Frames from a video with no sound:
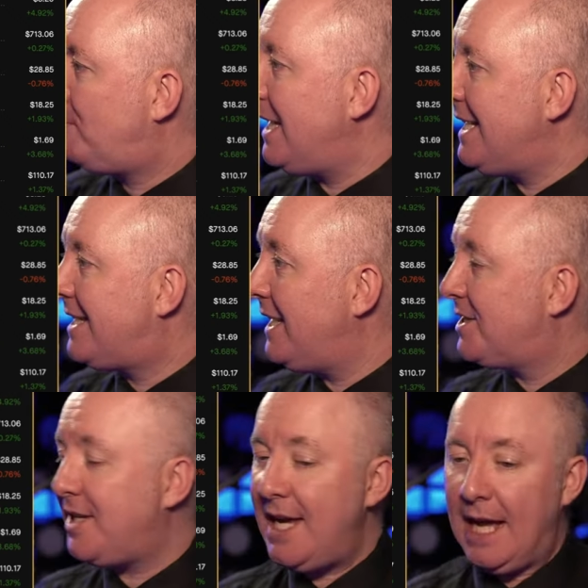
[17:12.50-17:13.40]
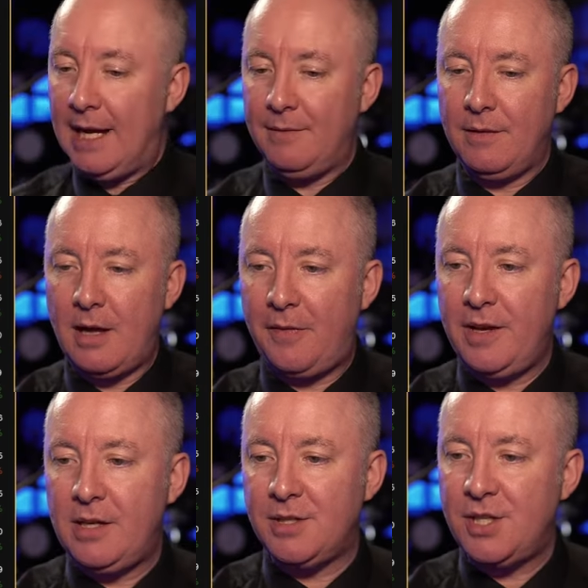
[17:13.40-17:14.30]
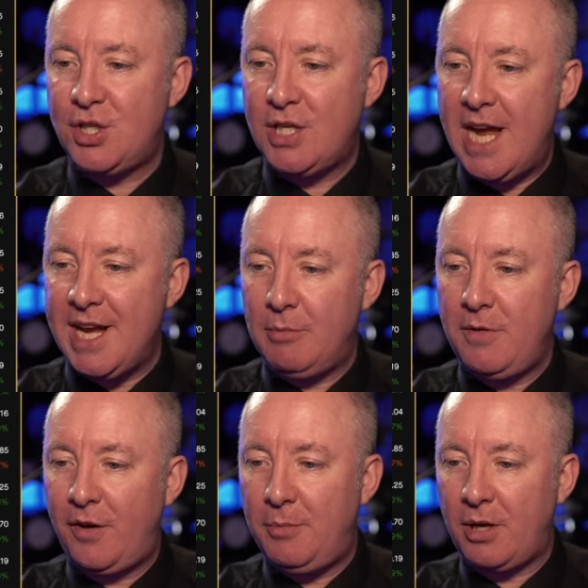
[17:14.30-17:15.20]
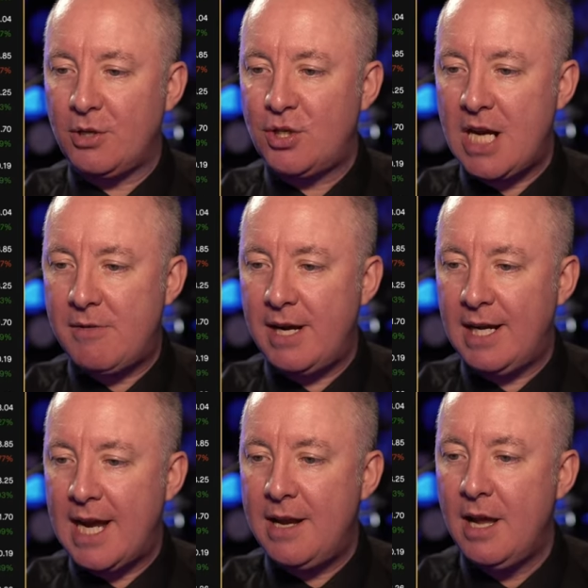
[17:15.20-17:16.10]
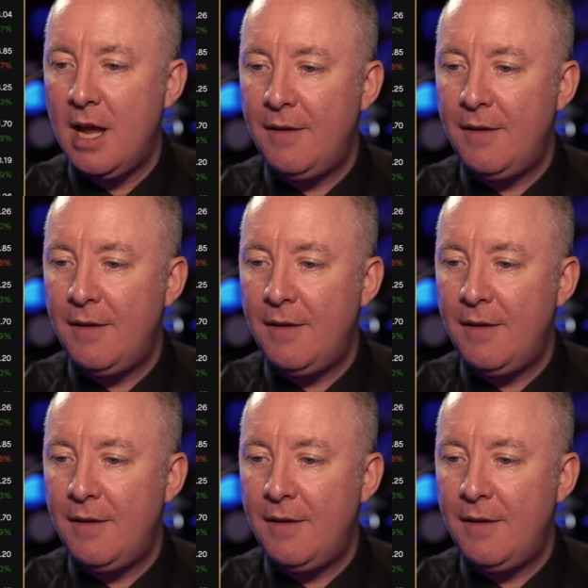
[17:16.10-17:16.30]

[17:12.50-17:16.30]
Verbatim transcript: BTC at? I think I just shared it with you, but I'll share it again.